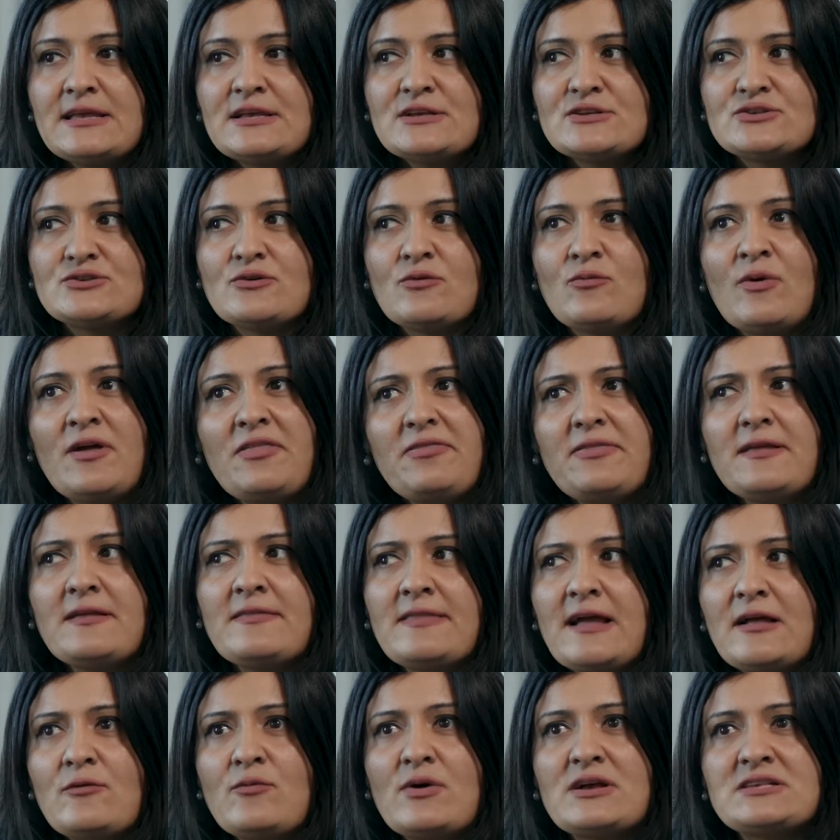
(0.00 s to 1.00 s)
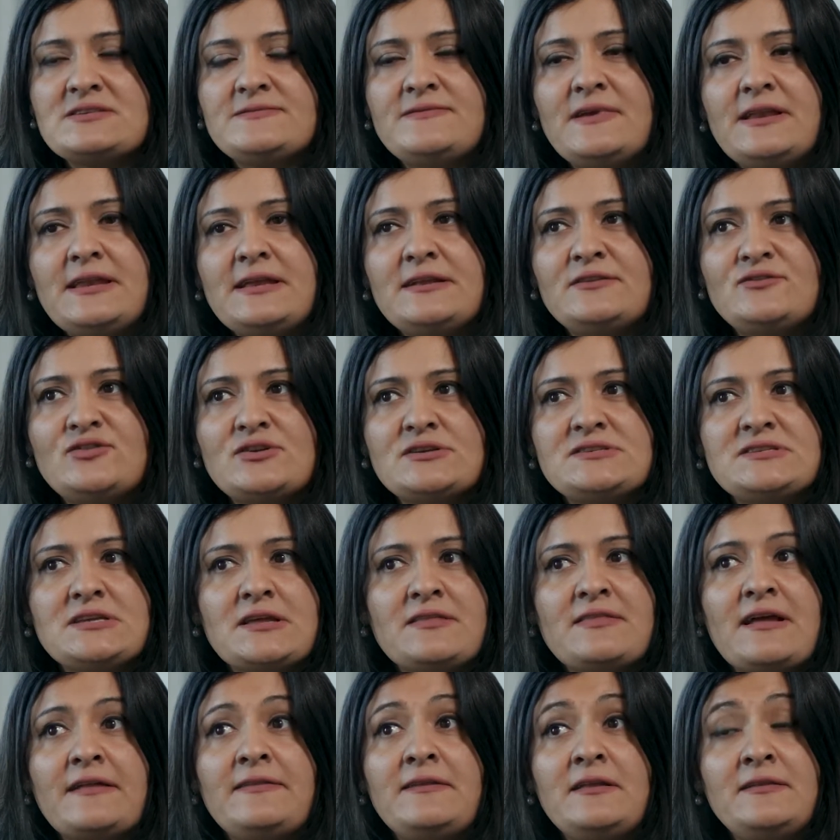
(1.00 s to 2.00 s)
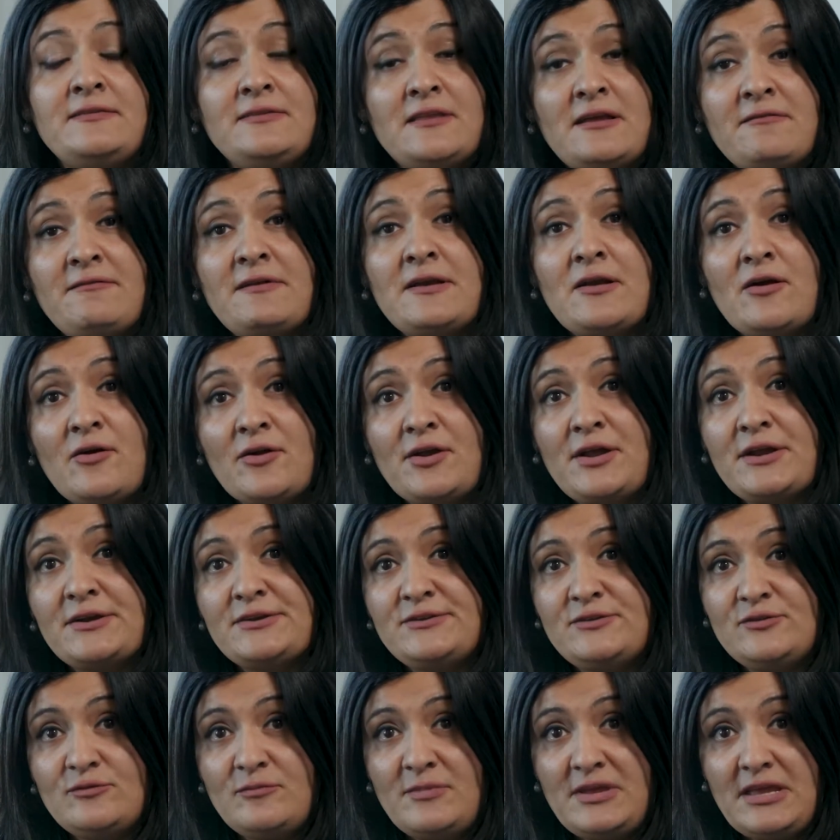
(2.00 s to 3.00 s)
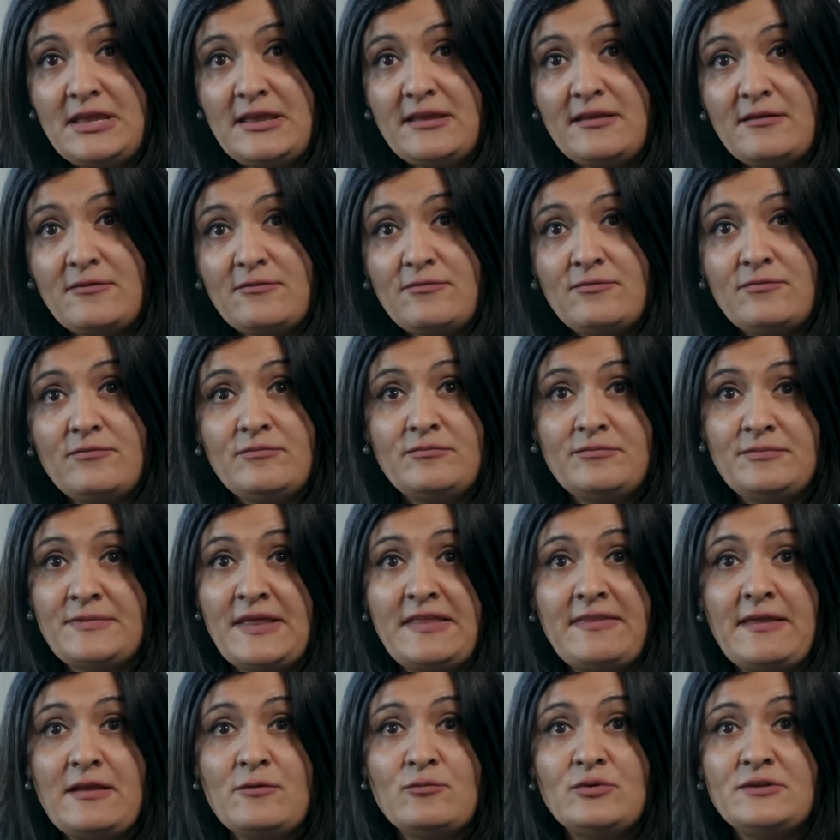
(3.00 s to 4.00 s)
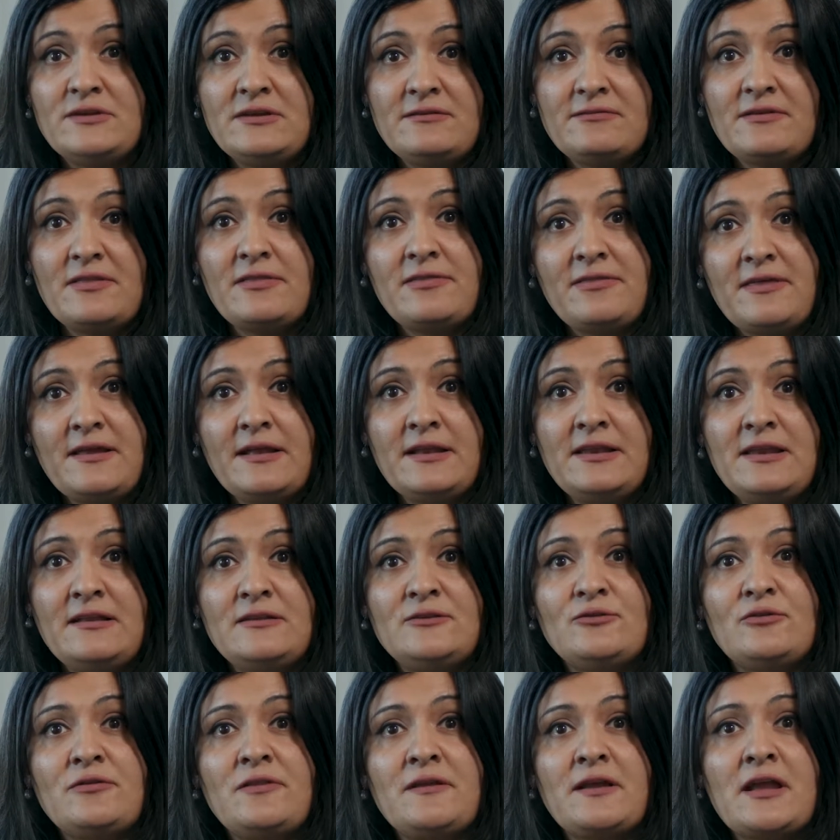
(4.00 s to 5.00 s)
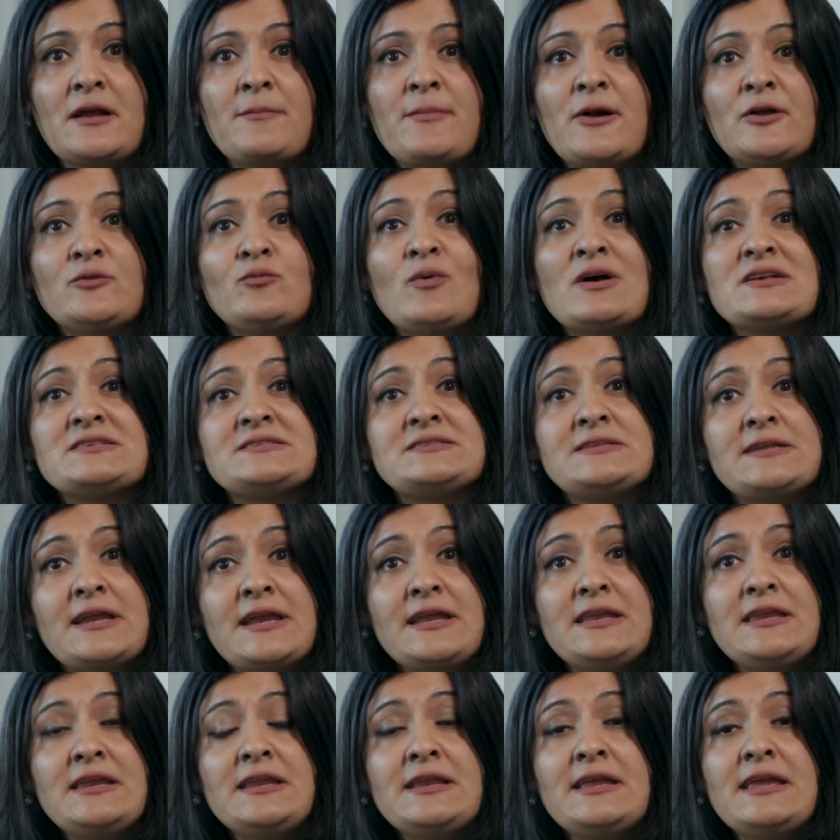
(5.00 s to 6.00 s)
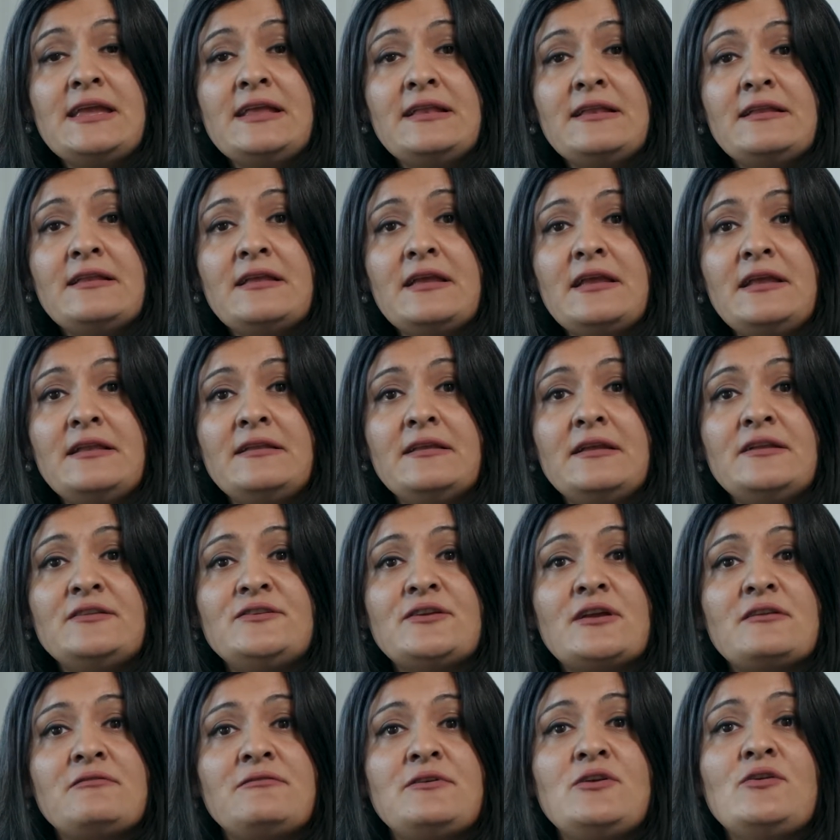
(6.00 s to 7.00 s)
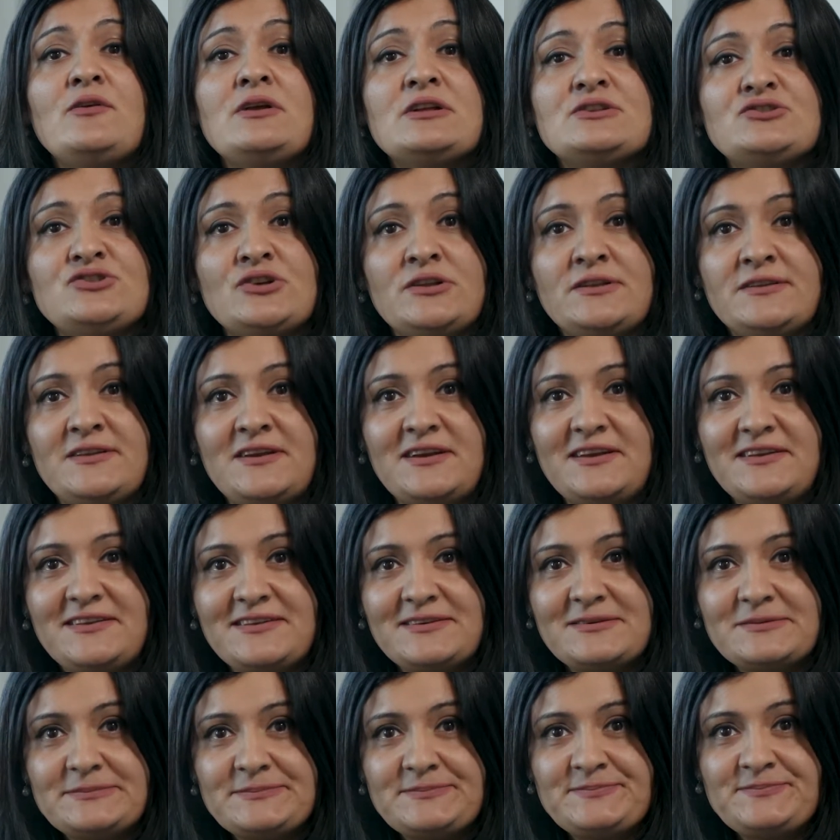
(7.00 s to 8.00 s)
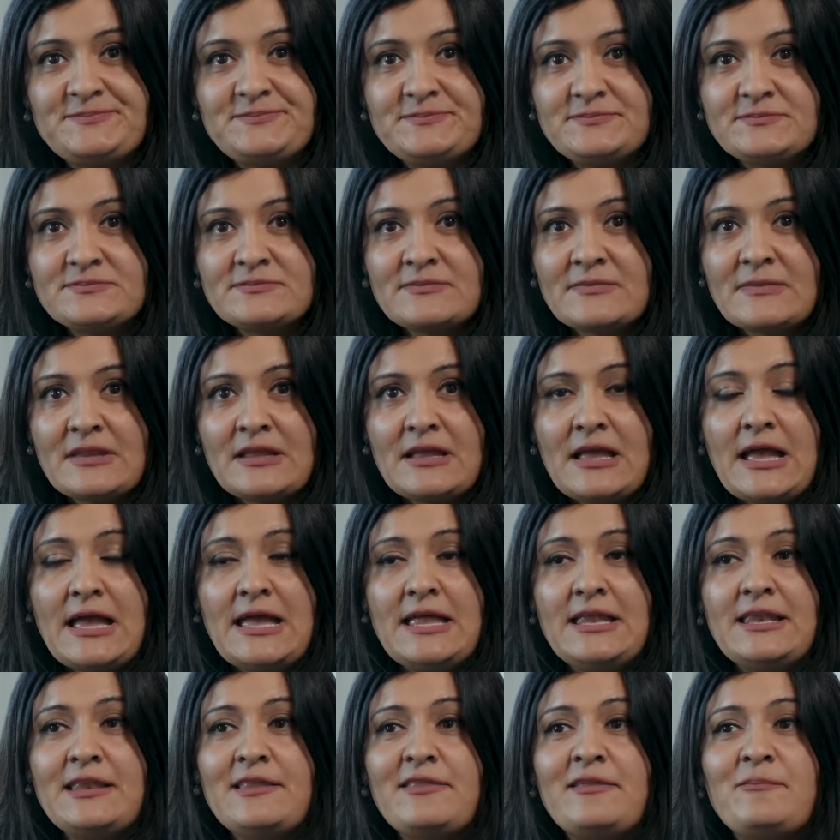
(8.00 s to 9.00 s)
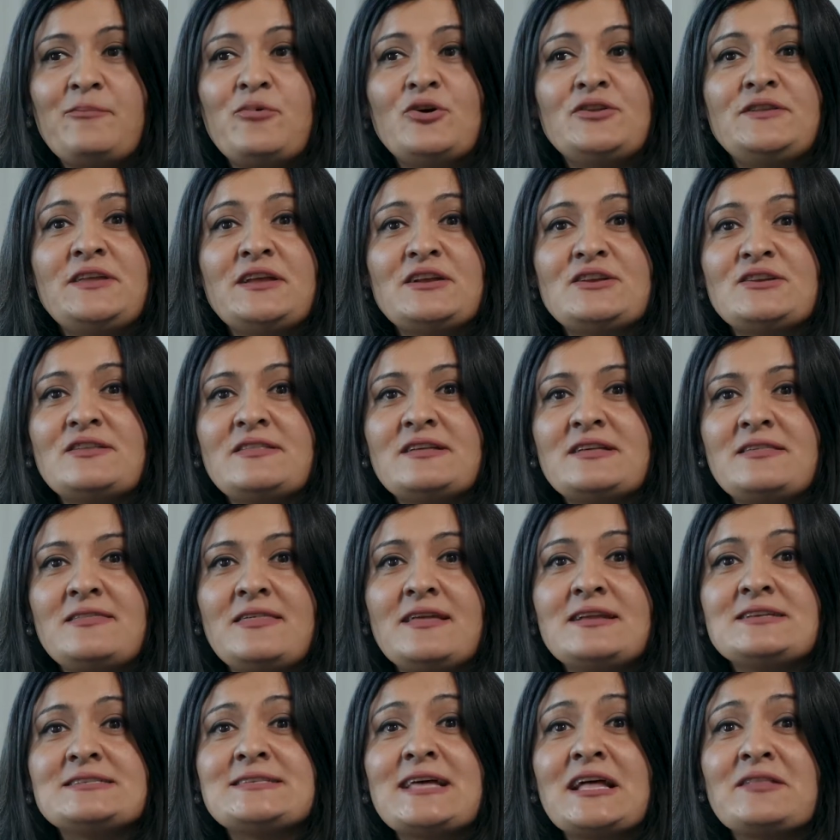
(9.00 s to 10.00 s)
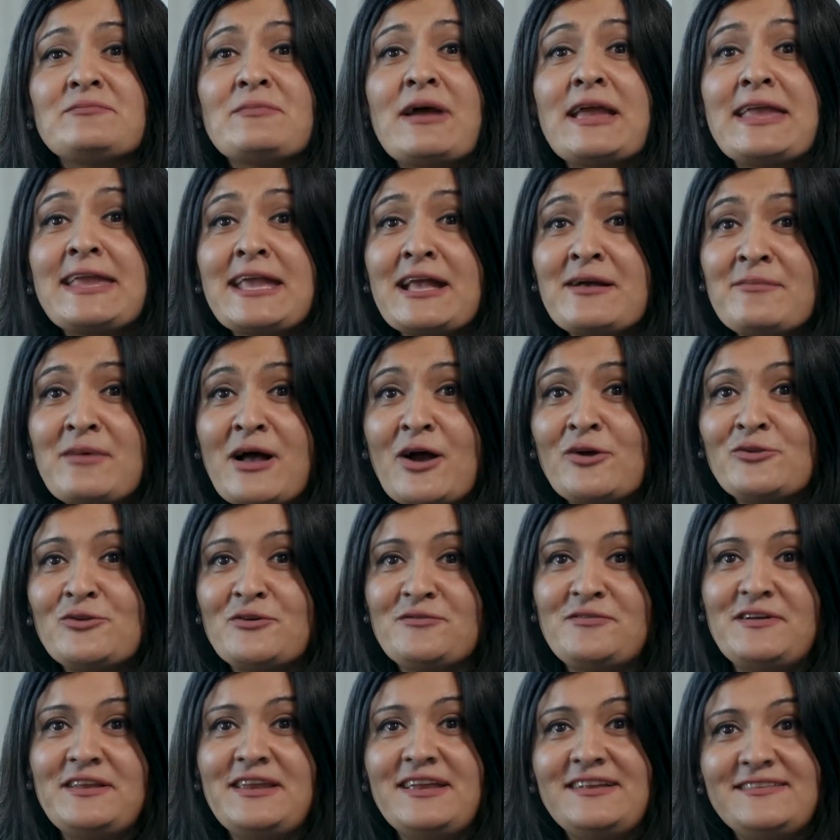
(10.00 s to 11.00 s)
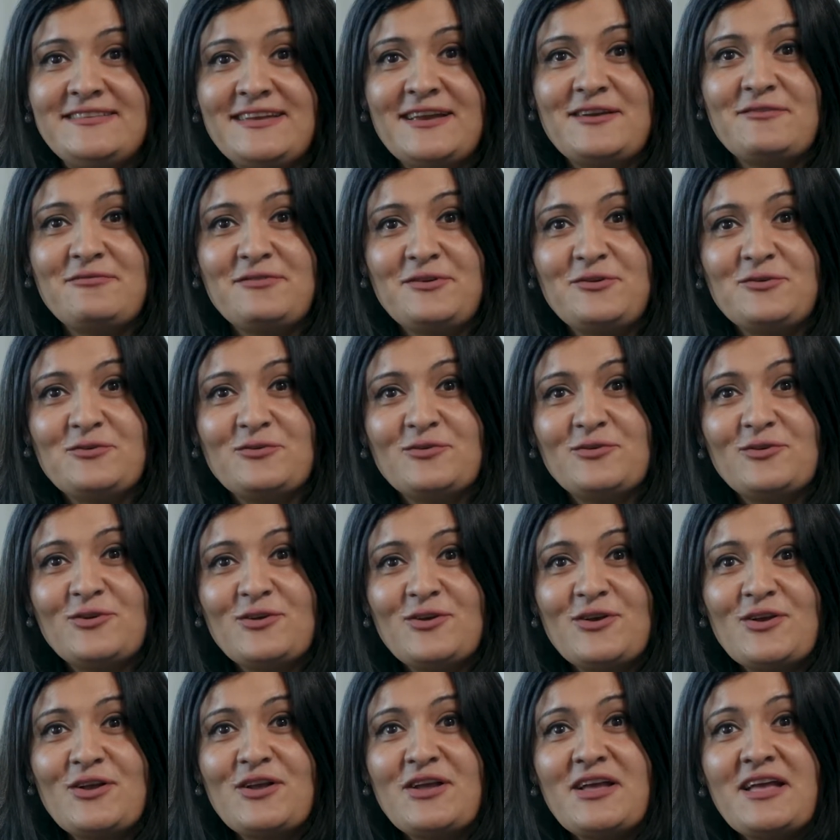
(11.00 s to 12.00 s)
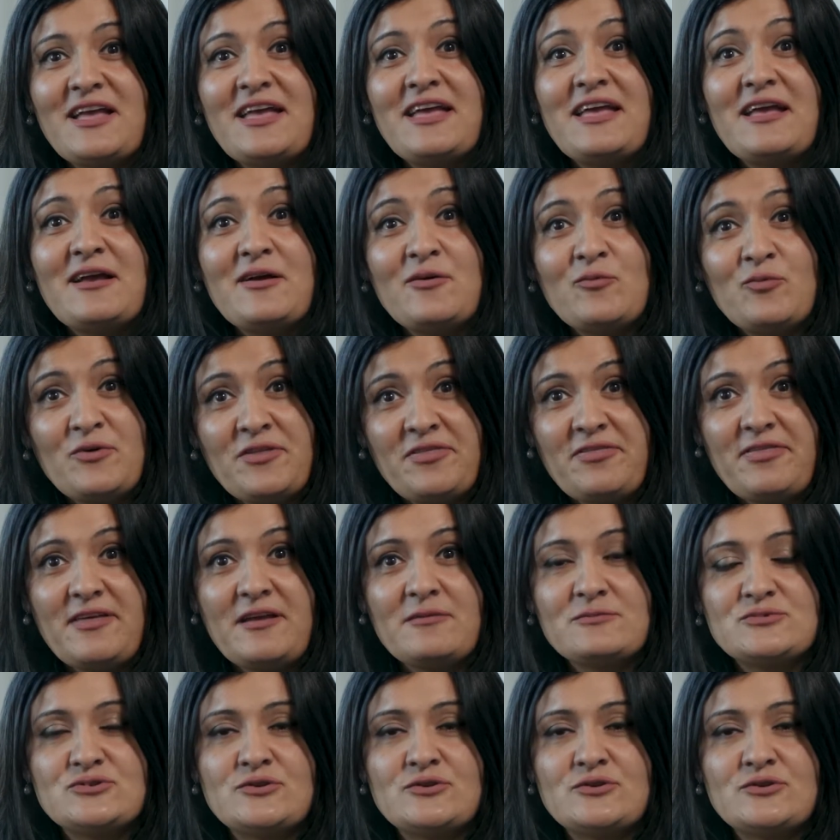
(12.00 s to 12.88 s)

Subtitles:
So one thing that was very interesting that it never occurred to me that I would even need to think about was training in interviewing children and the things that might come out of an interview with them.